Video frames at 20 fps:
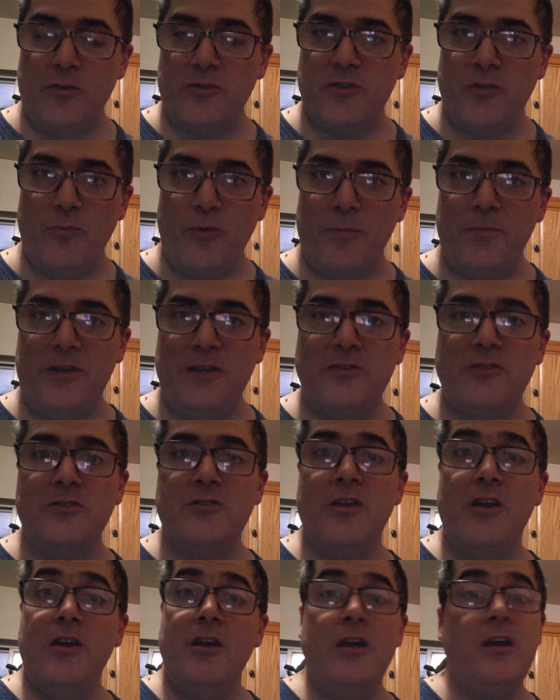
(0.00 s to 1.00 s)
some more
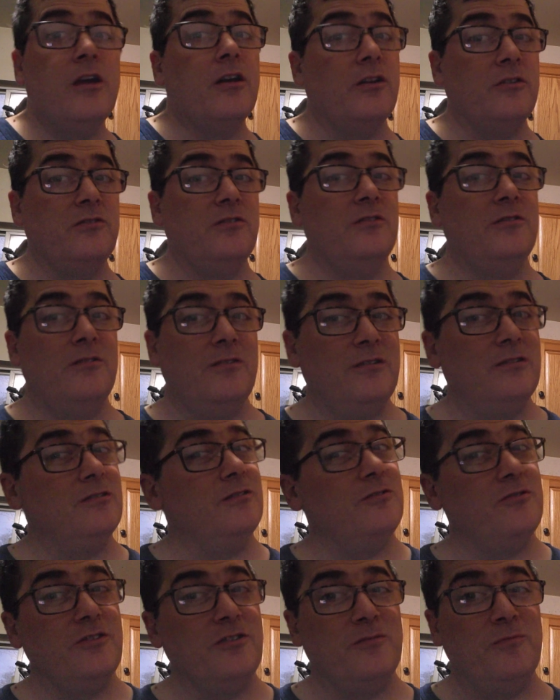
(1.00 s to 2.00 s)
pieces because it
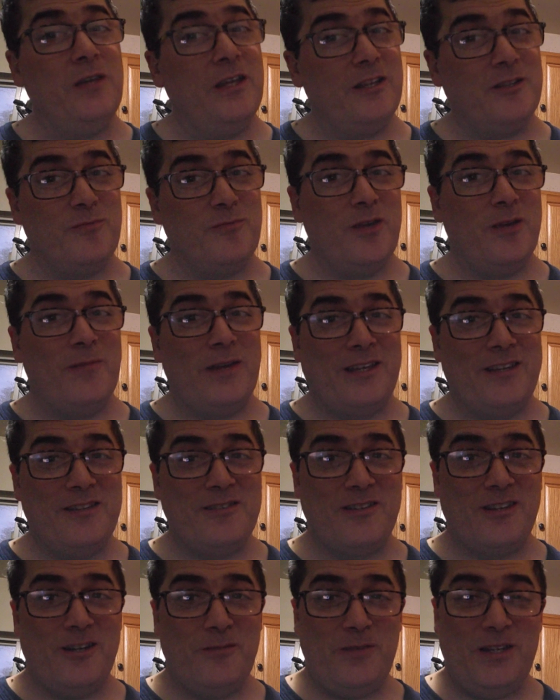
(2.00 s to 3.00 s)
isn't just me. It's me and my kids
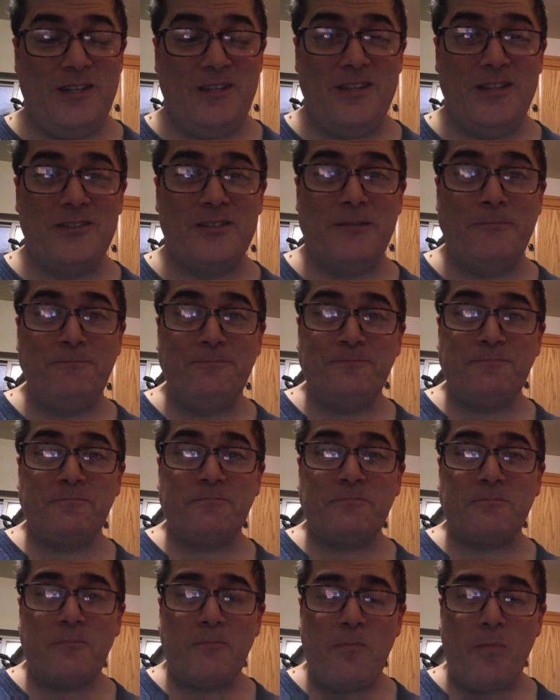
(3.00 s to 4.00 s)
are gonna be eating this.
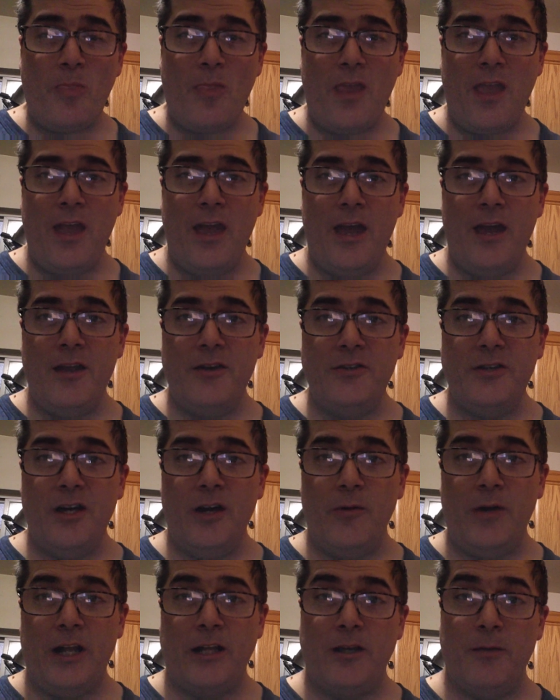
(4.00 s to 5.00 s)
And
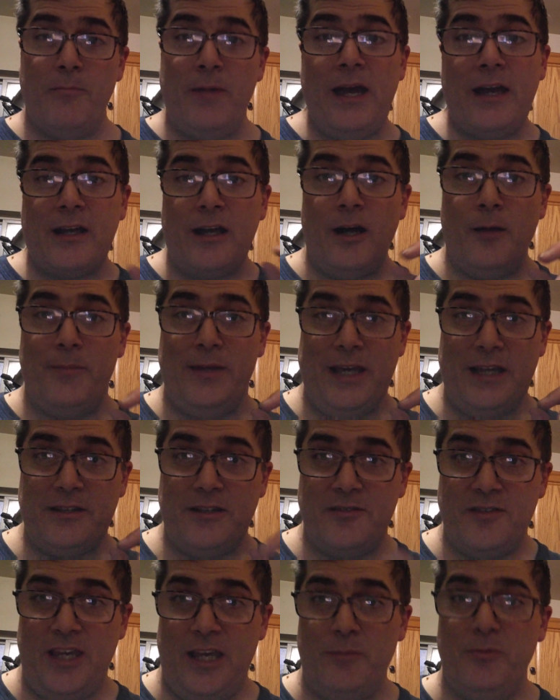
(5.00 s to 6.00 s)
when I come back, I'll be at the
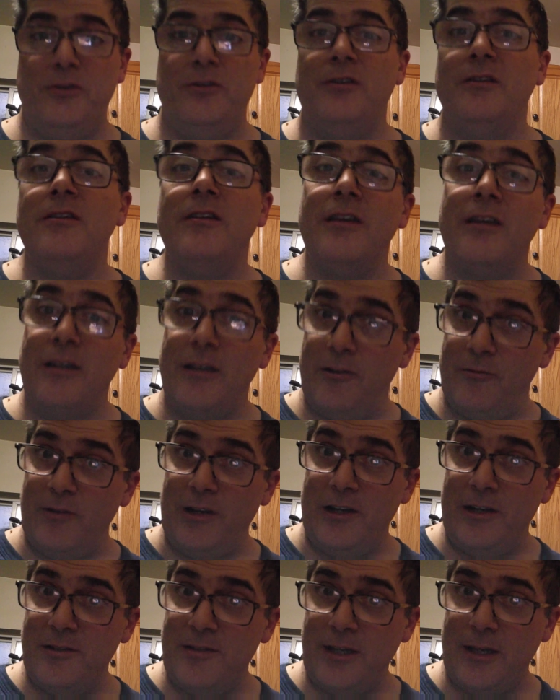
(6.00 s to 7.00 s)
table getting
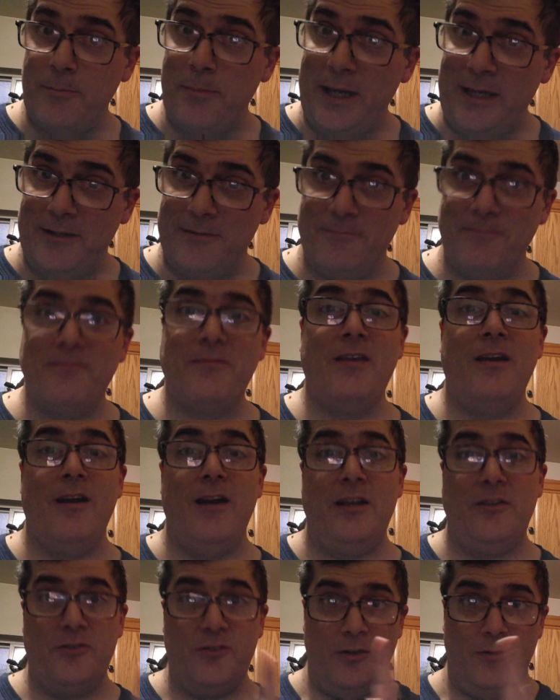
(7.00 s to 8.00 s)
ready to take a bite. All
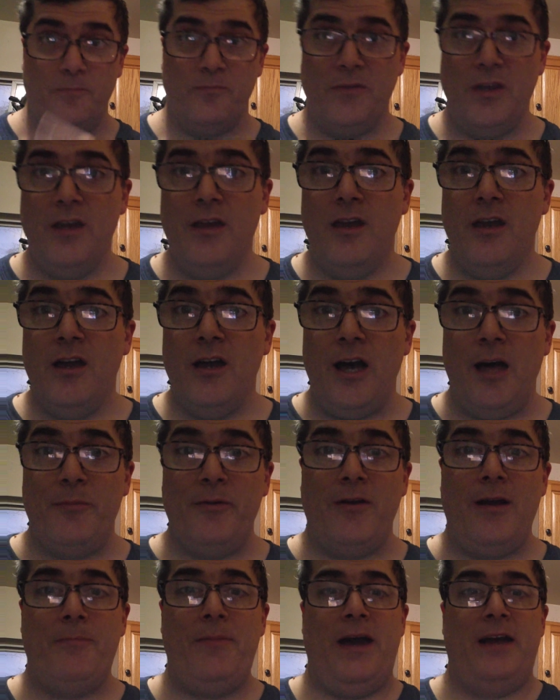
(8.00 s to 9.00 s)
right, so I'll be
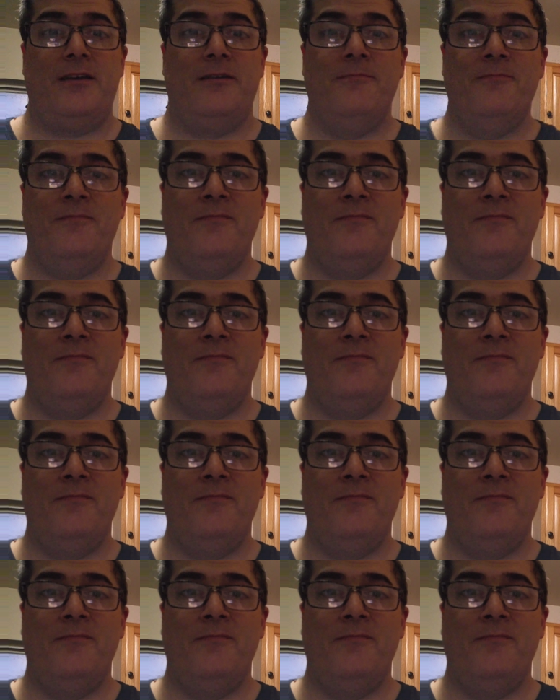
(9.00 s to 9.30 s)
right back.